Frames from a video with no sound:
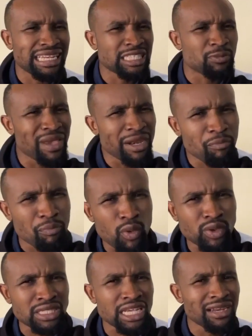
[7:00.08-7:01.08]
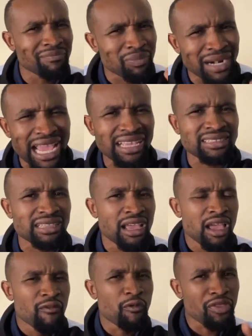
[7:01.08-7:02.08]
that is being put in
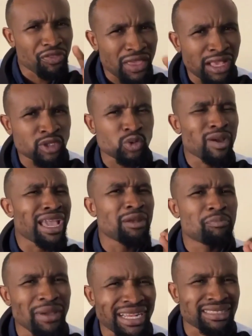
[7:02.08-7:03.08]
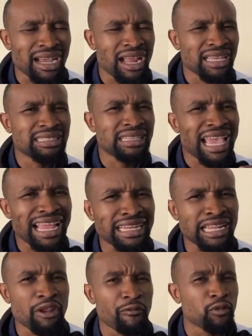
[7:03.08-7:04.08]
place for things to get better is
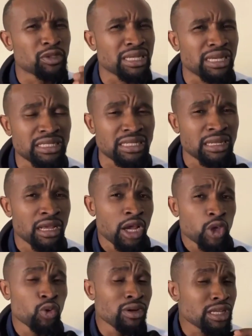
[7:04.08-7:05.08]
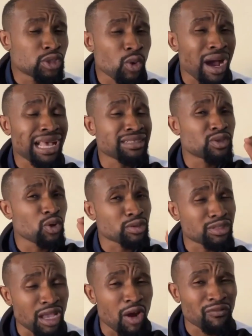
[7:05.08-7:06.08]
ending in futility. You need to ask
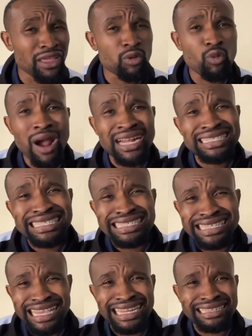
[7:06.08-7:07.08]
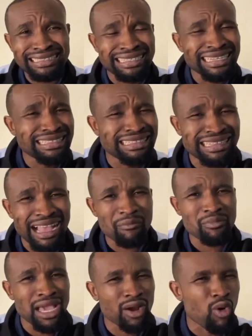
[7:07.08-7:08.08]
yourself that what sin did
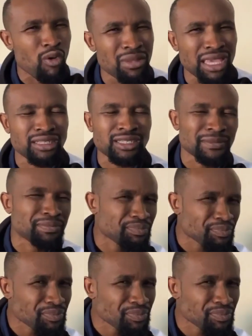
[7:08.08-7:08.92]
Zambia commit?